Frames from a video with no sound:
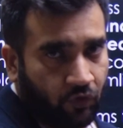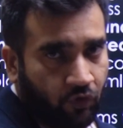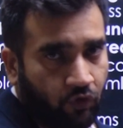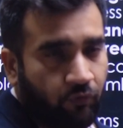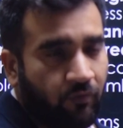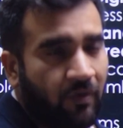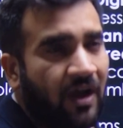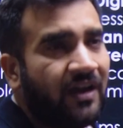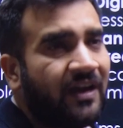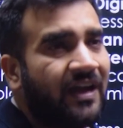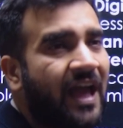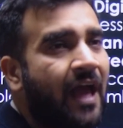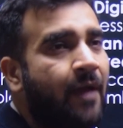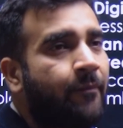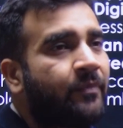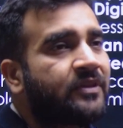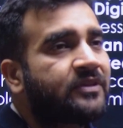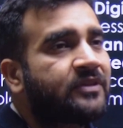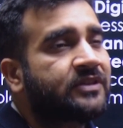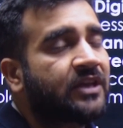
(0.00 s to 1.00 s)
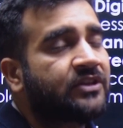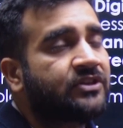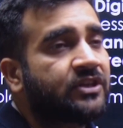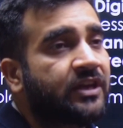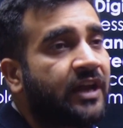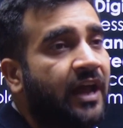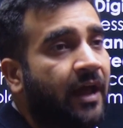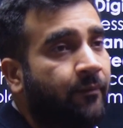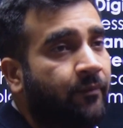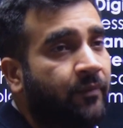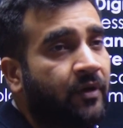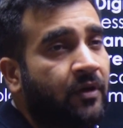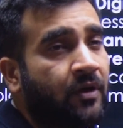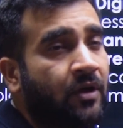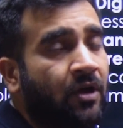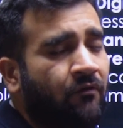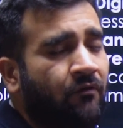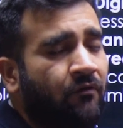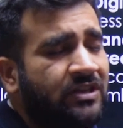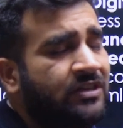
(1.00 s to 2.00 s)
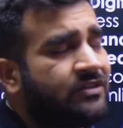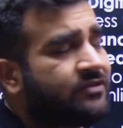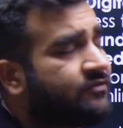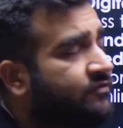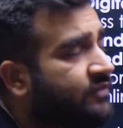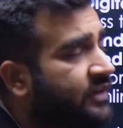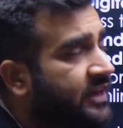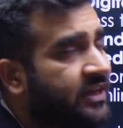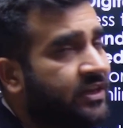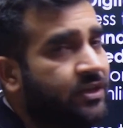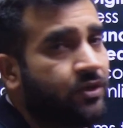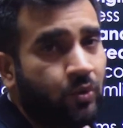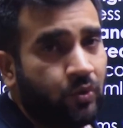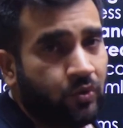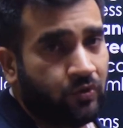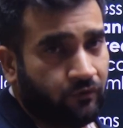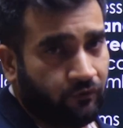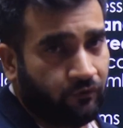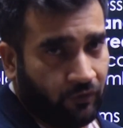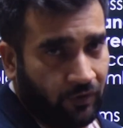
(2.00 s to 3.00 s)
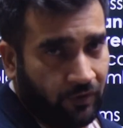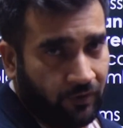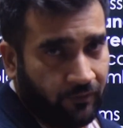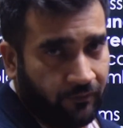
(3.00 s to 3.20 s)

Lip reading: Umang app is such an app which is very useful.